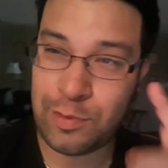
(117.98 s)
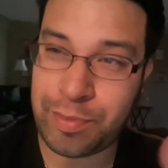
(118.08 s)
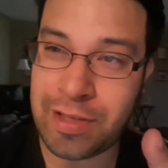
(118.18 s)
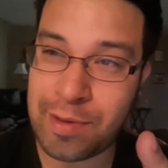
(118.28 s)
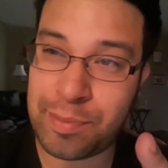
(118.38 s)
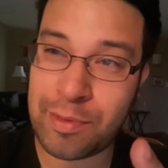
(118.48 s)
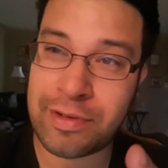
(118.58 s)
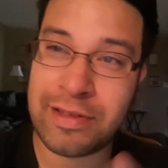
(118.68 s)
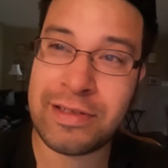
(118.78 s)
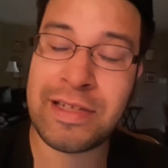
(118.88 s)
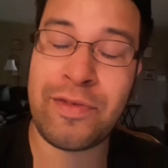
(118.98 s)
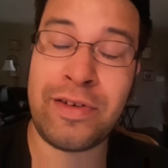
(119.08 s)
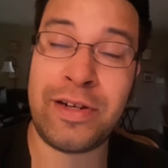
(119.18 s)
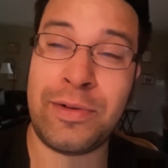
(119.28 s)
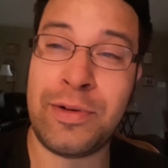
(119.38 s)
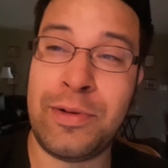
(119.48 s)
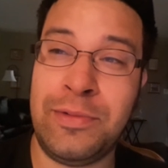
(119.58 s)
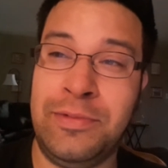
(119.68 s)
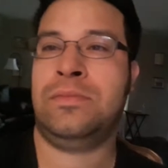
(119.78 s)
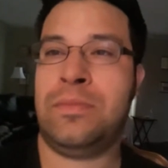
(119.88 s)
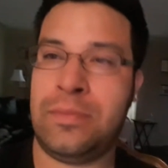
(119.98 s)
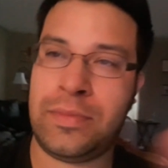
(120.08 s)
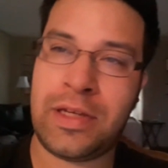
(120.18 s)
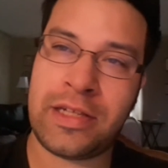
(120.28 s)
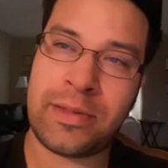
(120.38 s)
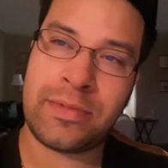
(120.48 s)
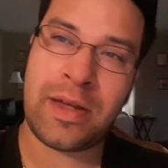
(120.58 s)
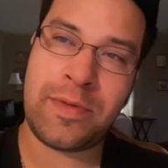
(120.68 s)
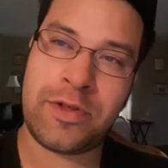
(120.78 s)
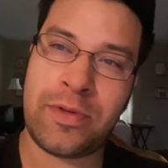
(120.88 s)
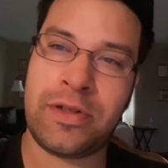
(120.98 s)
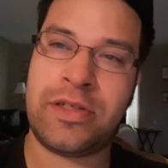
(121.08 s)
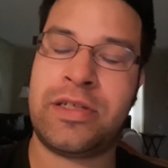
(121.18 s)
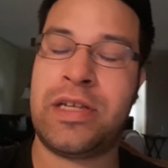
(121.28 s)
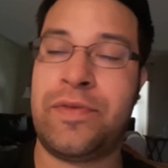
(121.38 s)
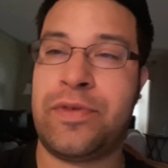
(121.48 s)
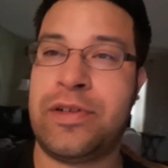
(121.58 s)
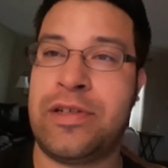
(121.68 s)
Don't be that broken 70-year-old. But yeah, sometimes you want to just save for